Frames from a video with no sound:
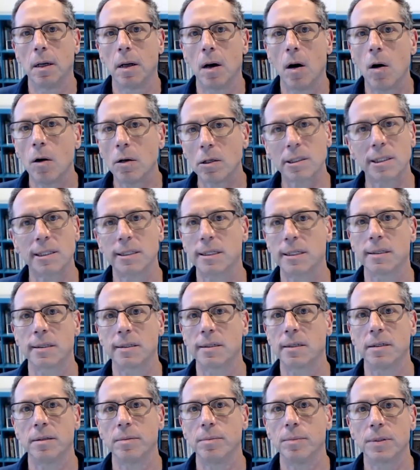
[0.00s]
all
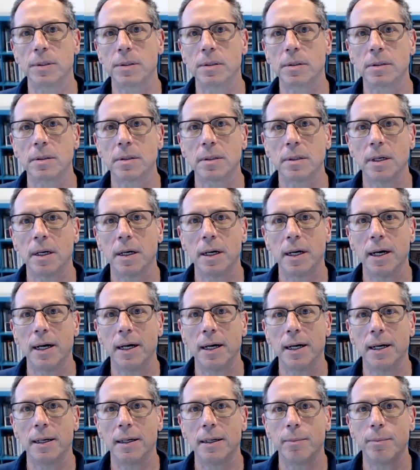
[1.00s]
systems
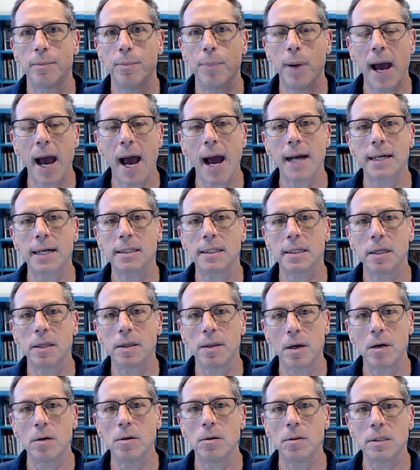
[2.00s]
back to
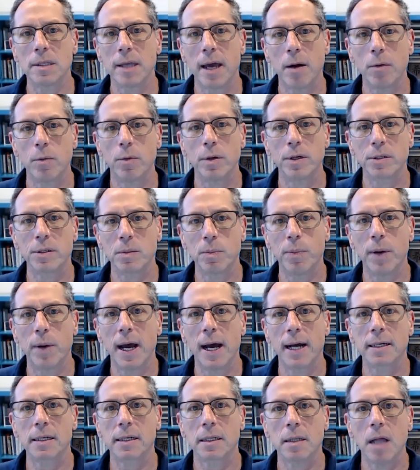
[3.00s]
those that
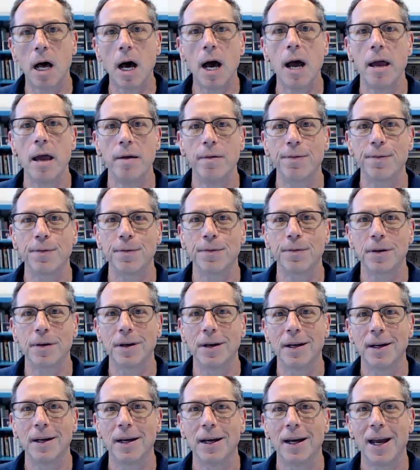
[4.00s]
respect life
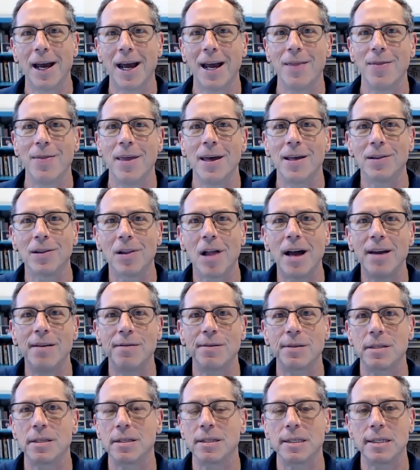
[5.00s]
and then
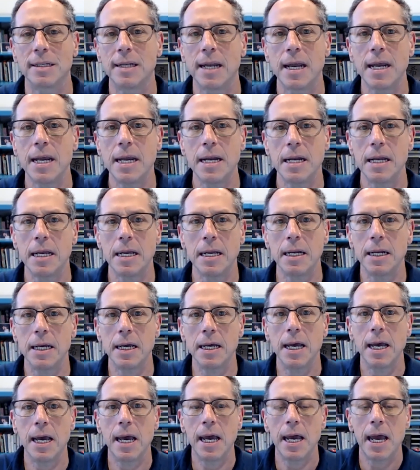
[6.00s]
life sustaining.
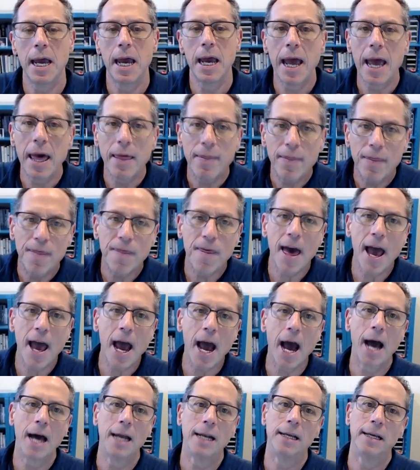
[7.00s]
And
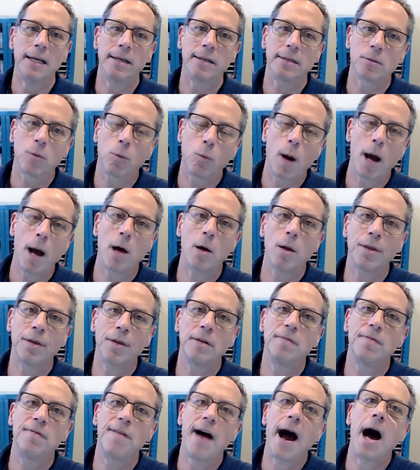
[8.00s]
that is wealth
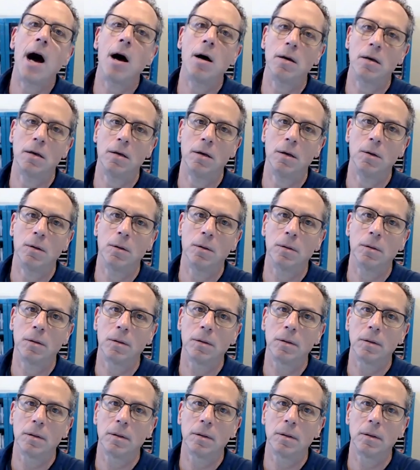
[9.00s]
and value.
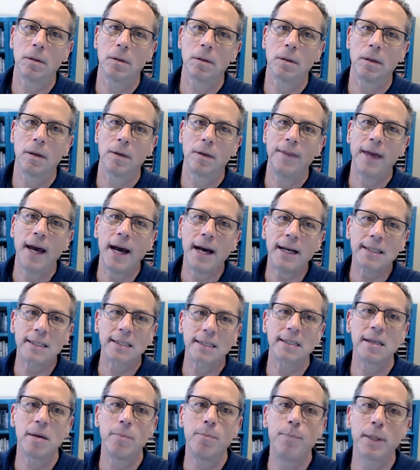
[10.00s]

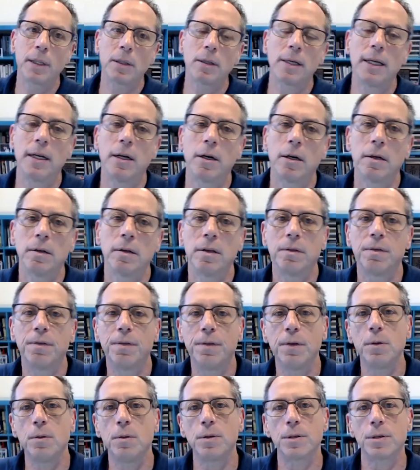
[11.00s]
That's the billionaire of the
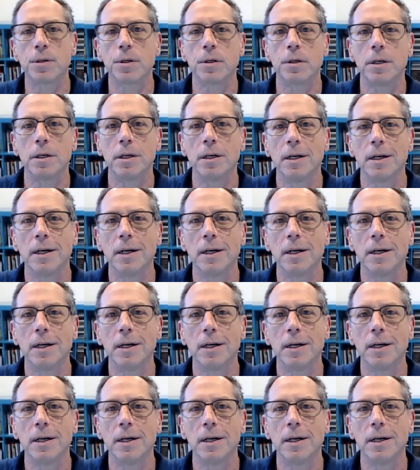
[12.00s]
future.